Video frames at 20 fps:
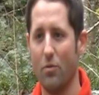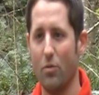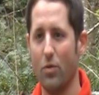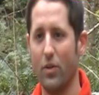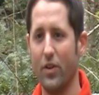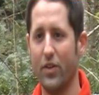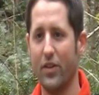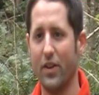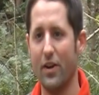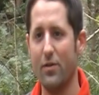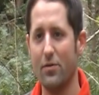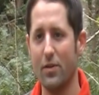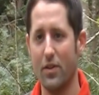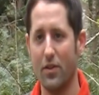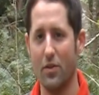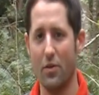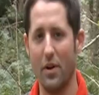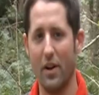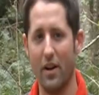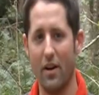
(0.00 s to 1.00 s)
the stuff that's
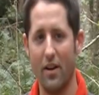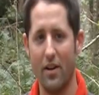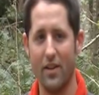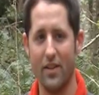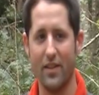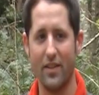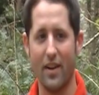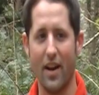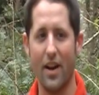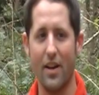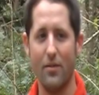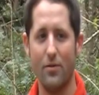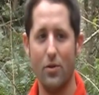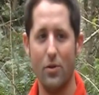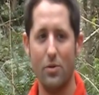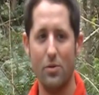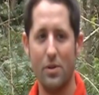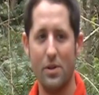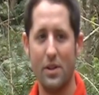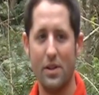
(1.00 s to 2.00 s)
going on inside of
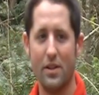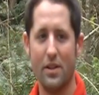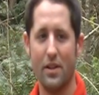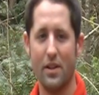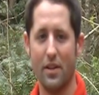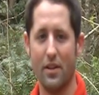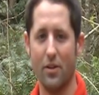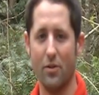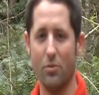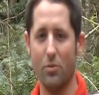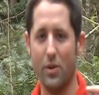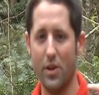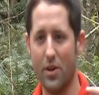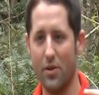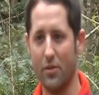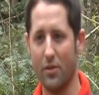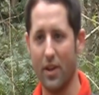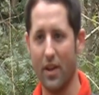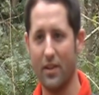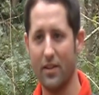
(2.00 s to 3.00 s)
you that we
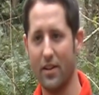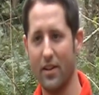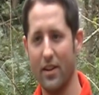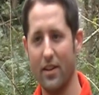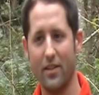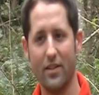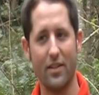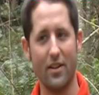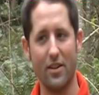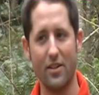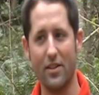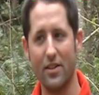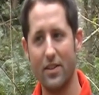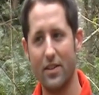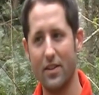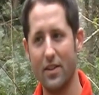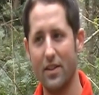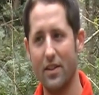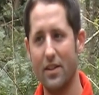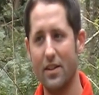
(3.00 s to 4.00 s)
don't get to necessarily
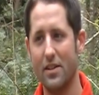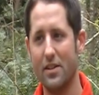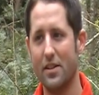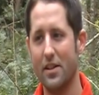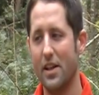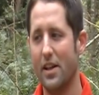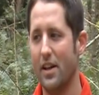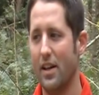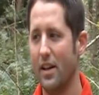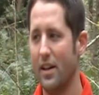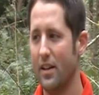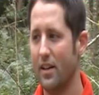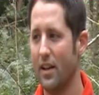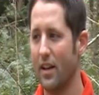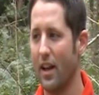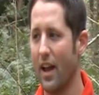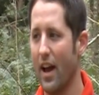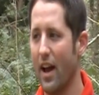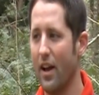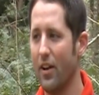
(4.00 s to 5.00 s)
see.
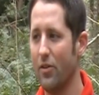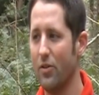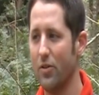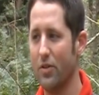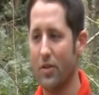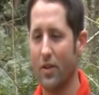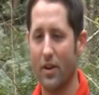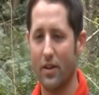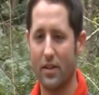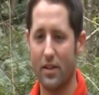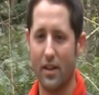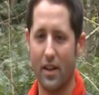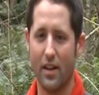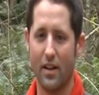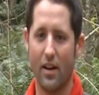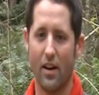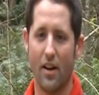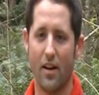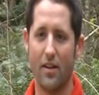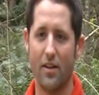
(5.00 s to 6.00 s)
Like as you start to let
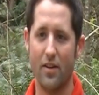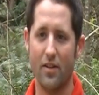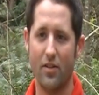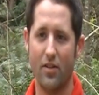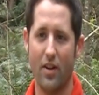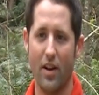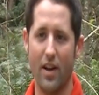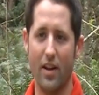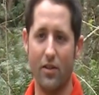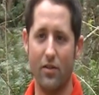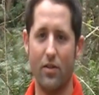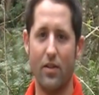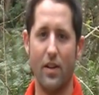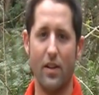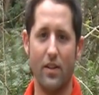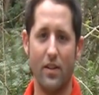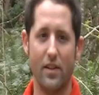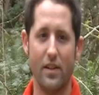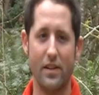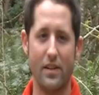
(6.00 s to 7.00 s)
God change
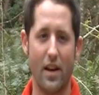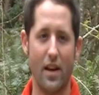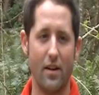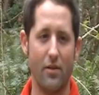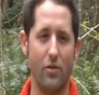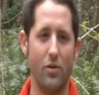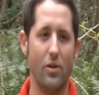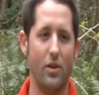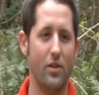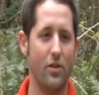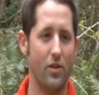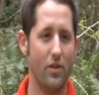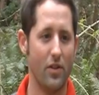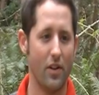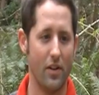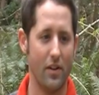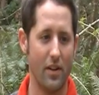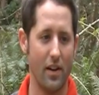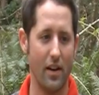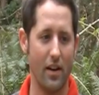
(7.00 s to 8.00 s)
things inside of you, as you
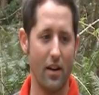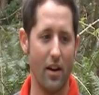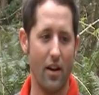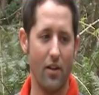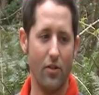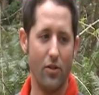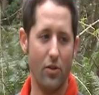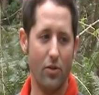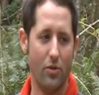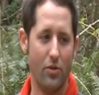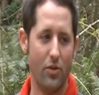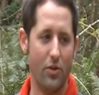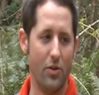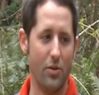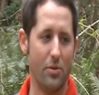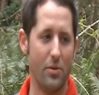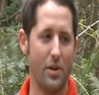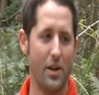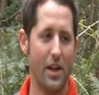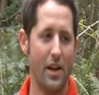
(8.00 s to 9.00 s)
start to let God use you,
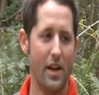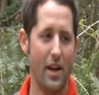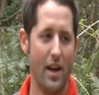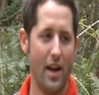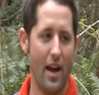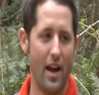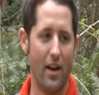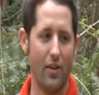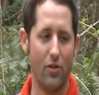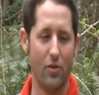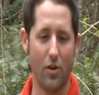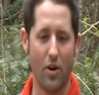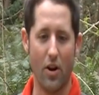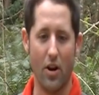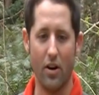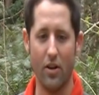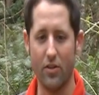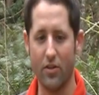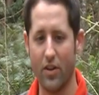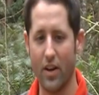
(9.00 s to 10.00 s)
as your
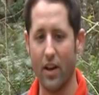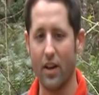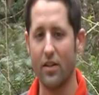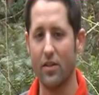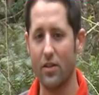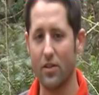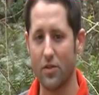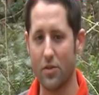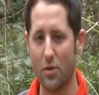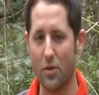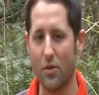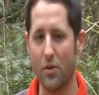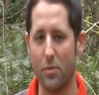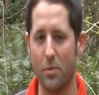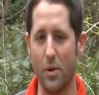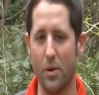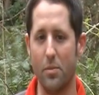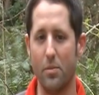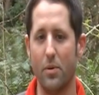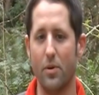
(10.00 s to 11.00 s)
heart changes towards
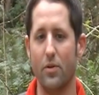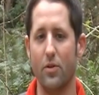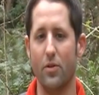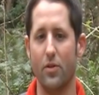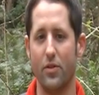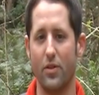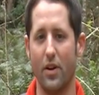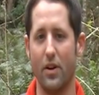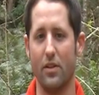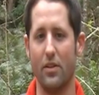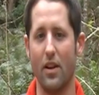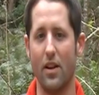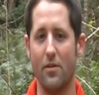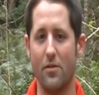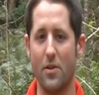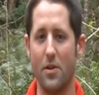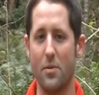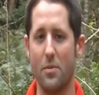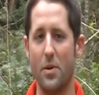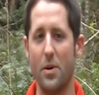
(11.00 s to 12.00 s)
people and you start
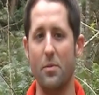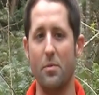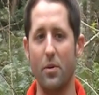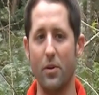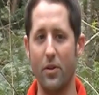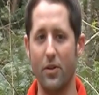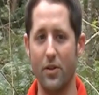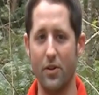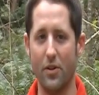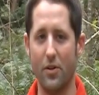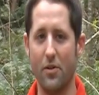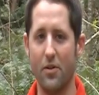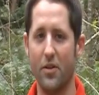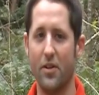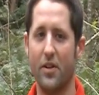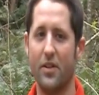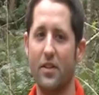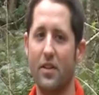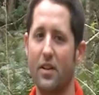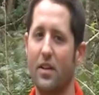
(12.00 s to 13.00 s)
loving the people that you're going
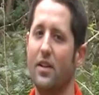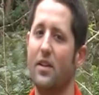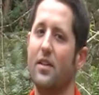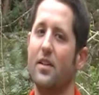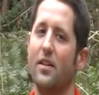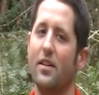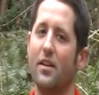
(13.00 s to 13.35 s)
to lead,